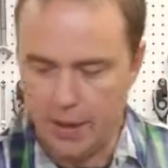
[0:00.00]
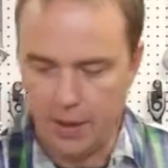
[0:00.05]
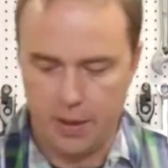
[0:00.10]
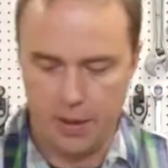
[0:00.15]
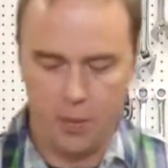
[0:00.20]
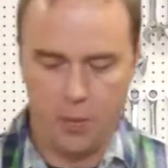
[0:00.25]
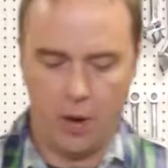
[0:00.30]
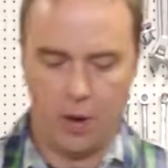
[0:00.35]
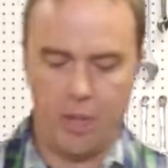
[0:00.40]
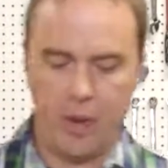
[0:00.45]

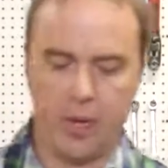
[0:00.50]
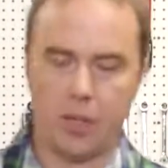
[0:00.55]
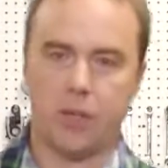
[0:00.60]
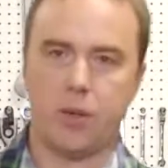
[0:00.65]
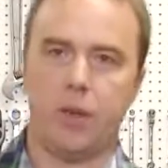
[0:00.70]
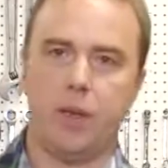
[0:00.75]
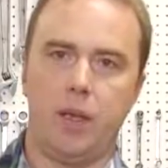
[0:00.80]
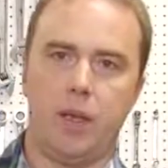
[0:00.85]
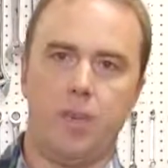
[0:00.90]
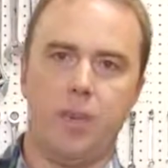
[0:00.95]
you want to make
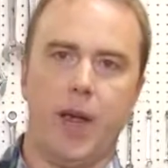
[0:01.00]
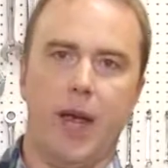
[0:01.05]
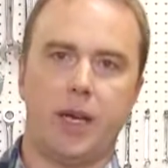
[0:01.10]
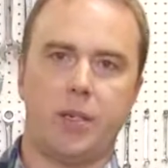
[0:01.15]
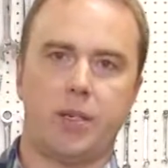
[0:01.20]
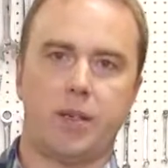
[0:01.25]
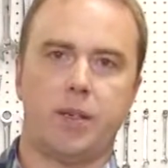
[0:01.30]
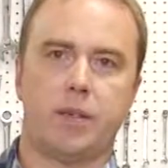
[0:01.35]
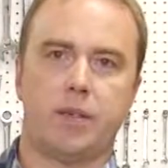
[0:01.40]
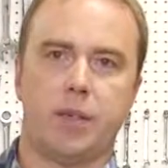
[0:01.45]
sure that you
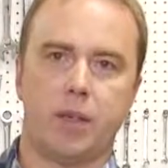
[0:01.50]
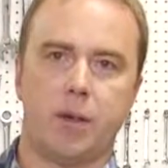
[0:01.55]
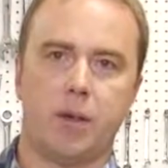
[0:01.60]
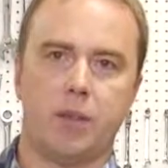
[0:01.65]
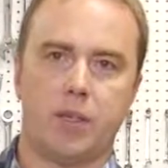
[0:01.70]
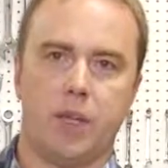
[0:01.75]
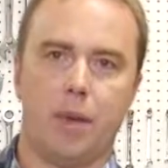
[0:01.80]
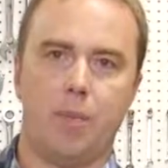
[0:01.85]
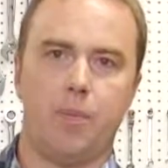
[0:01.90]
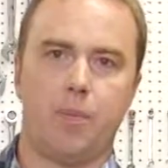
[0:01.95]
match the
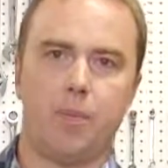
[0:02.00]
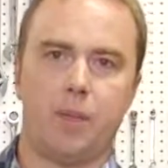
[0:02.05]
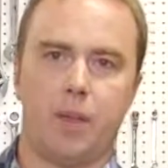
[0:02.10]
signals up